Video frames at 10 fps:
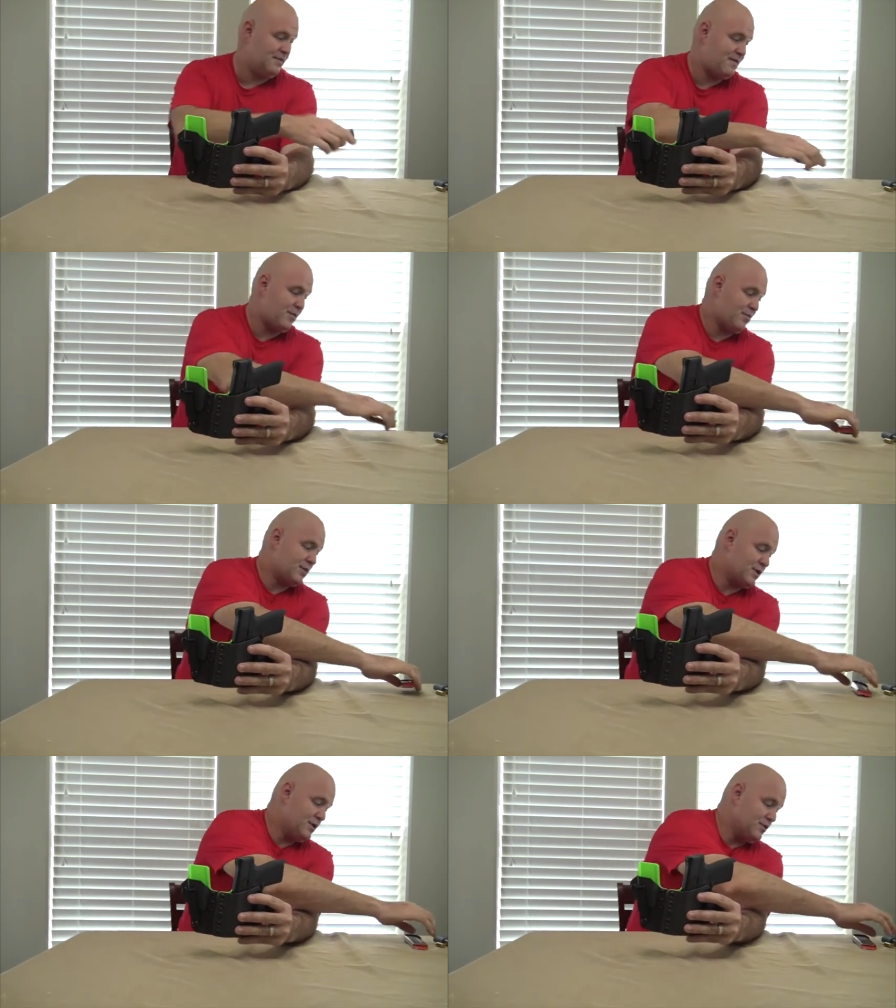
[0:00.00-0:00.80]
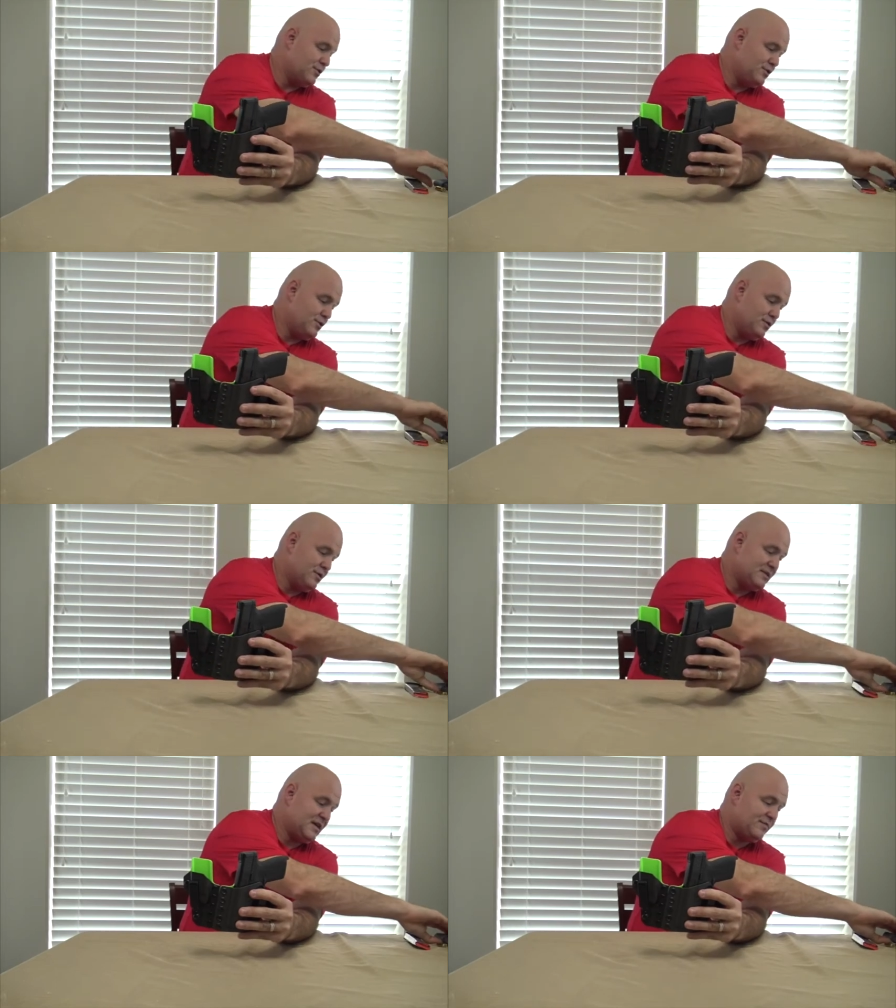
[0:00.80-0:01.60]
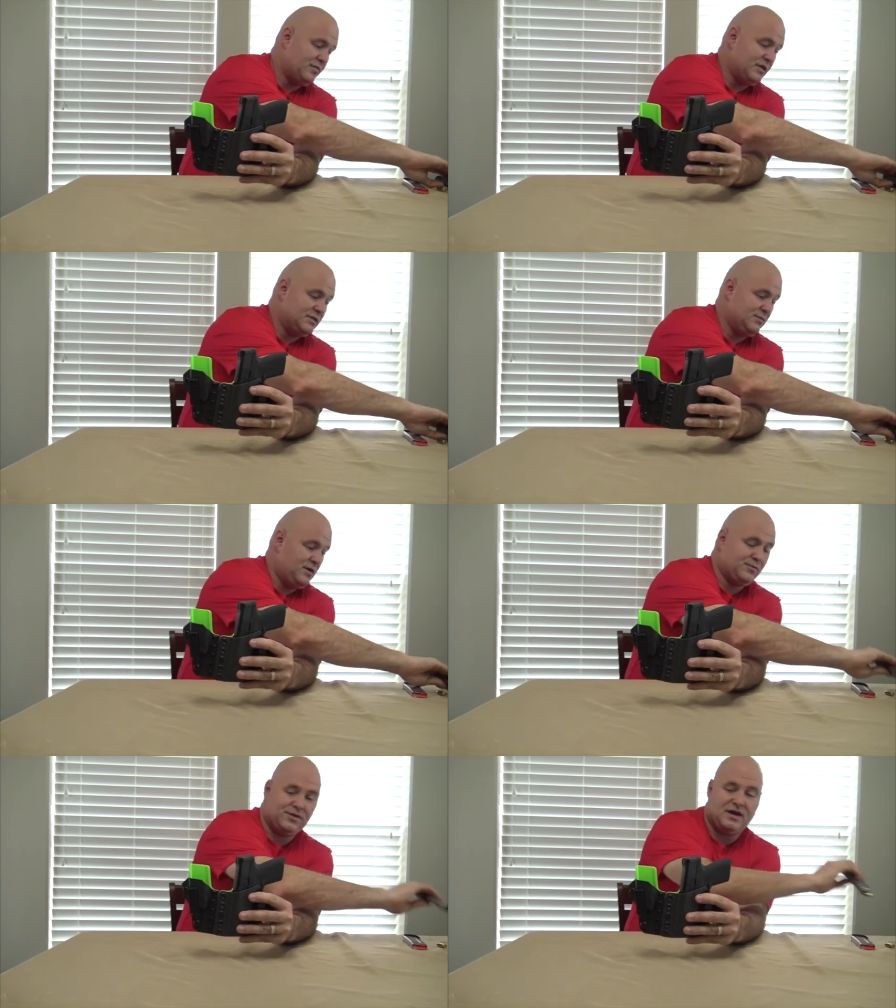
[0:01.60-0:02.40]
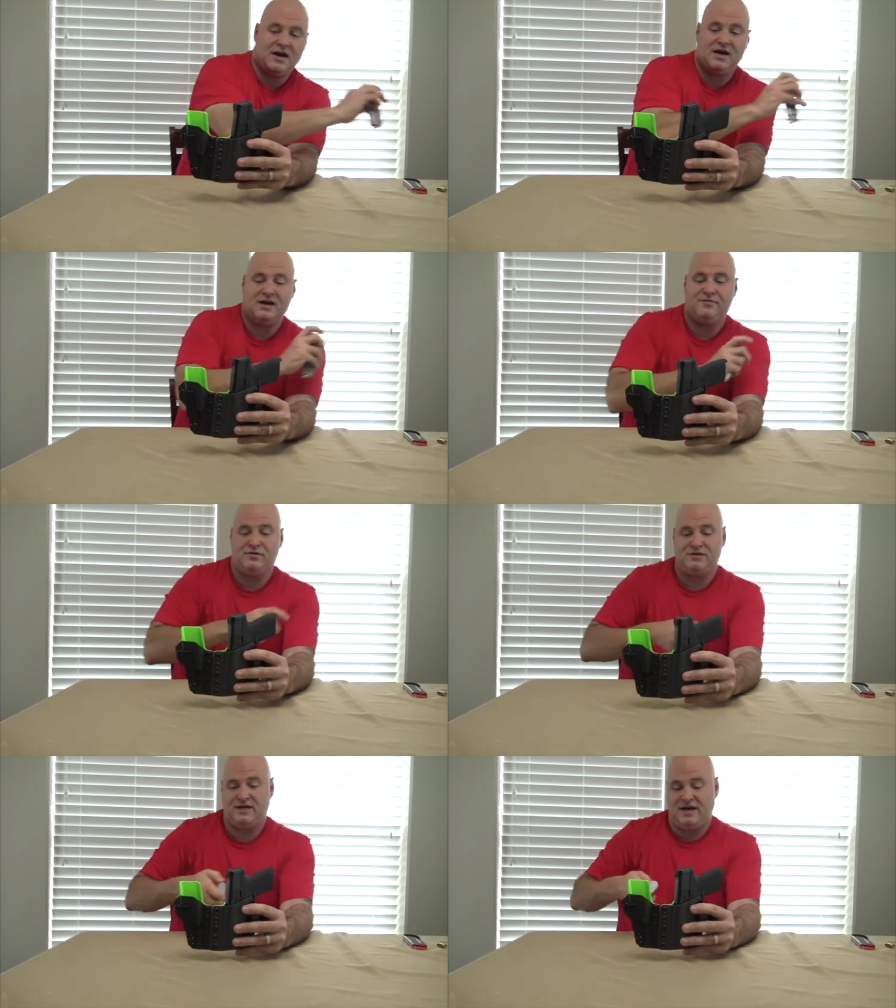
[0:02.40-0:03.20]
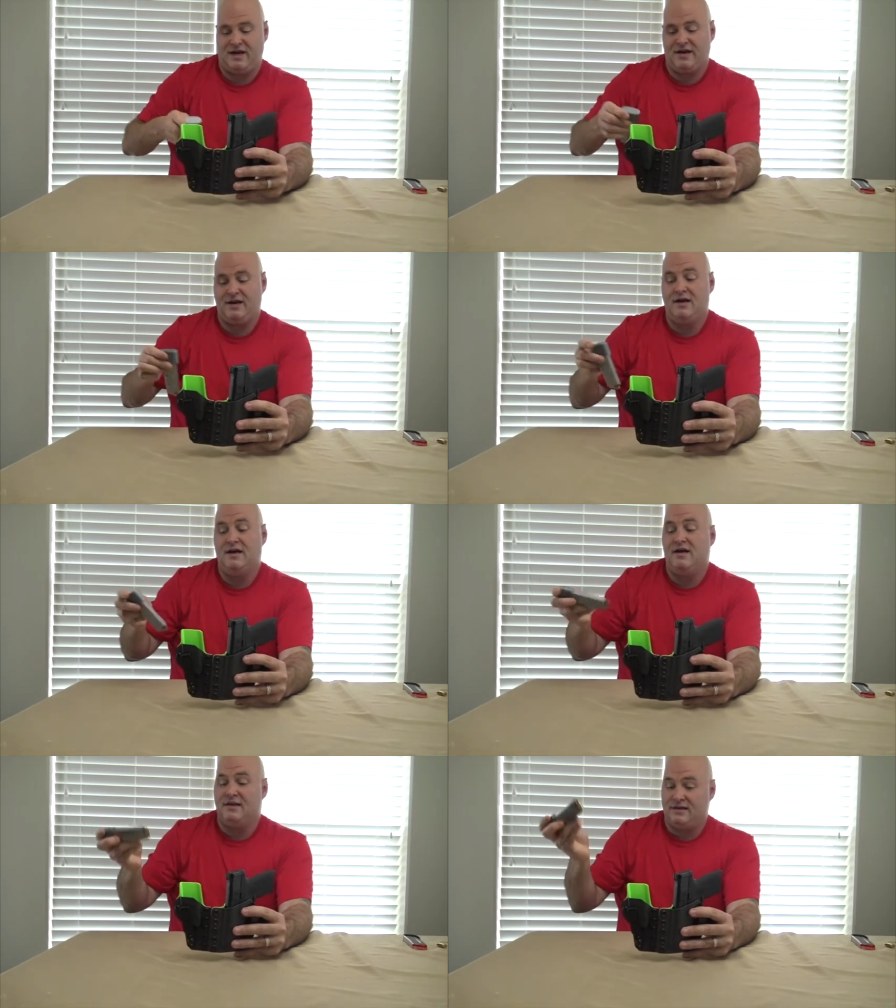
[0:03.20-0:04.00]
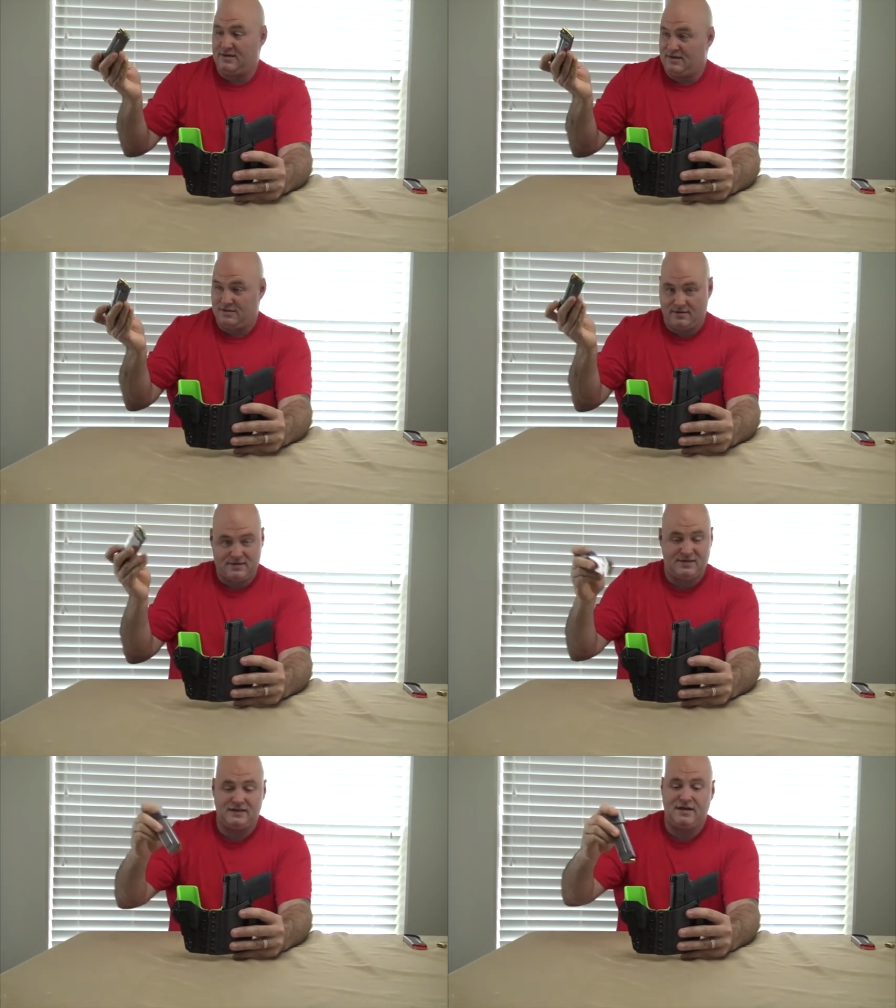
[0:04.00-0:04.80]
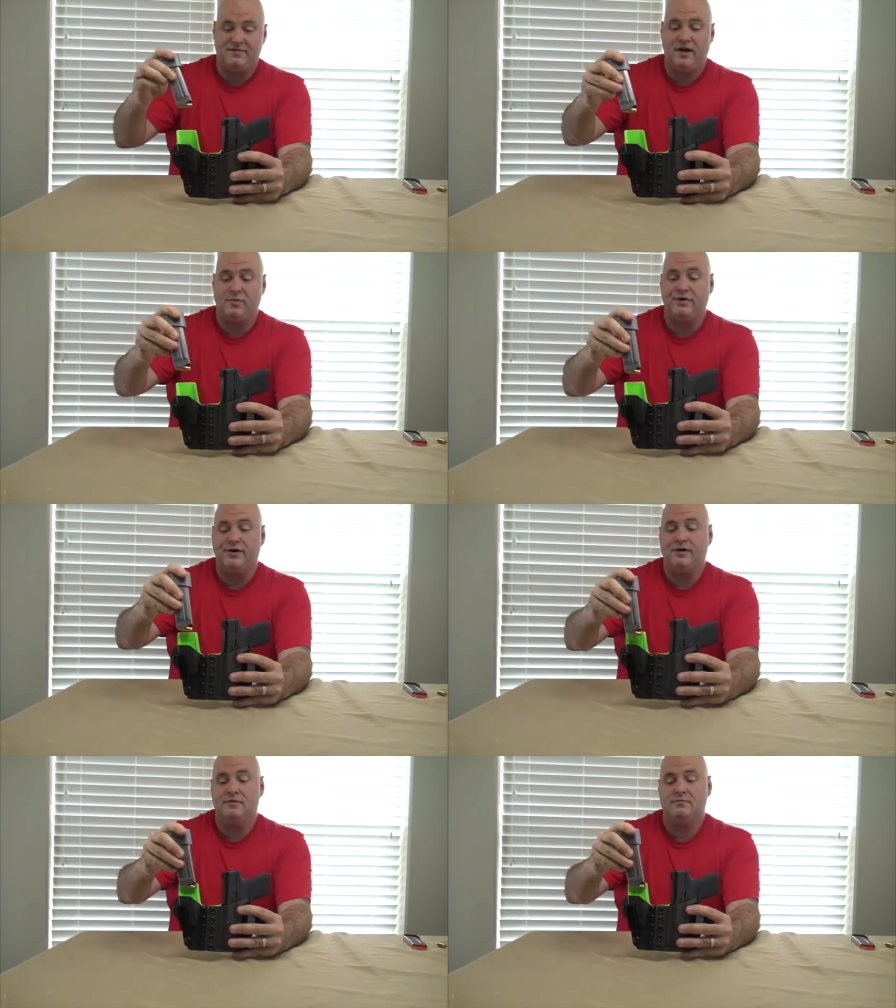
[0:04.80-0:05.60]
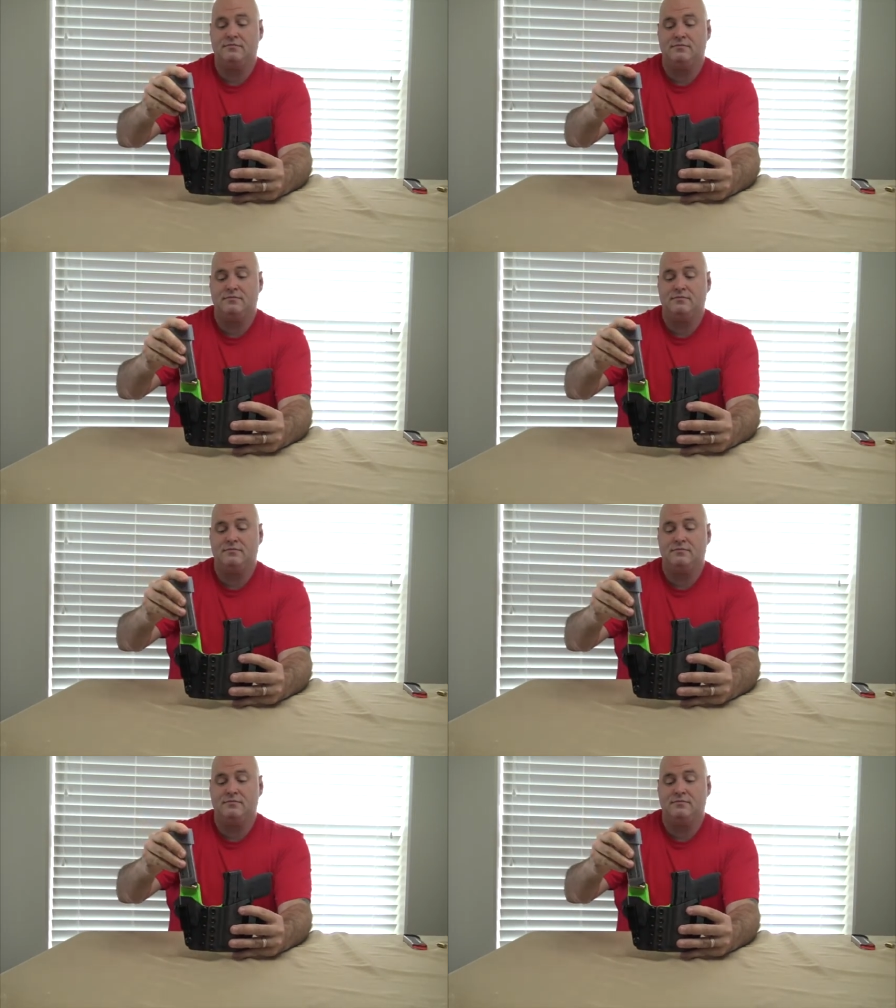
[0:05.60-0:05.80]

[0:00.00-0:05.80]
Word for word: If I were to go to a 7+1 with a Hive, which is an 8, this does have ammo in it.